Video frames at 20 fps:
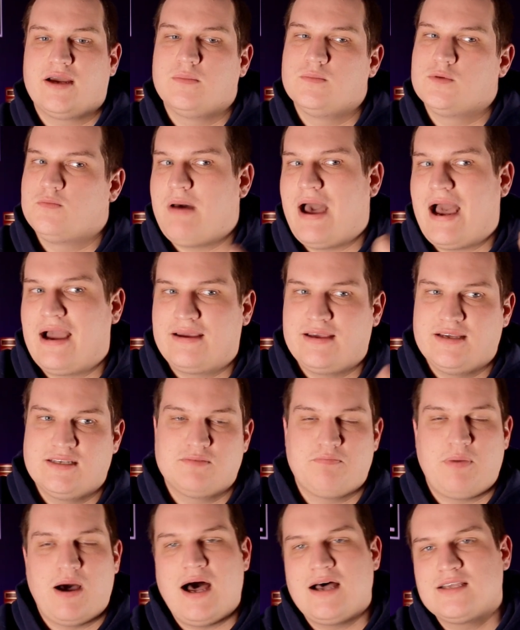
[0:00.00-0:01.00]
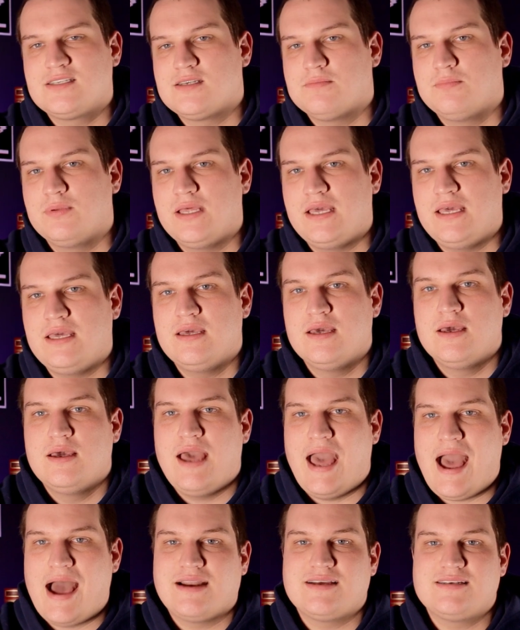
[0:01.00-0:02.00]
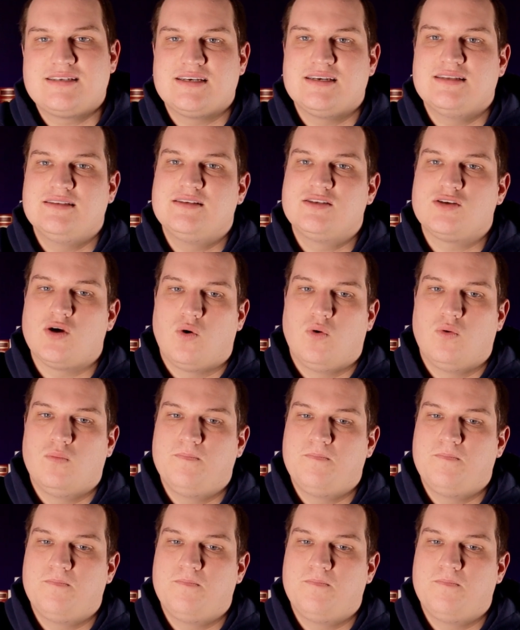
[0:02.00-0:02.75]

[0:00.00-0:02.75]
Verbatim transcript: it comes back as possibly Addison's,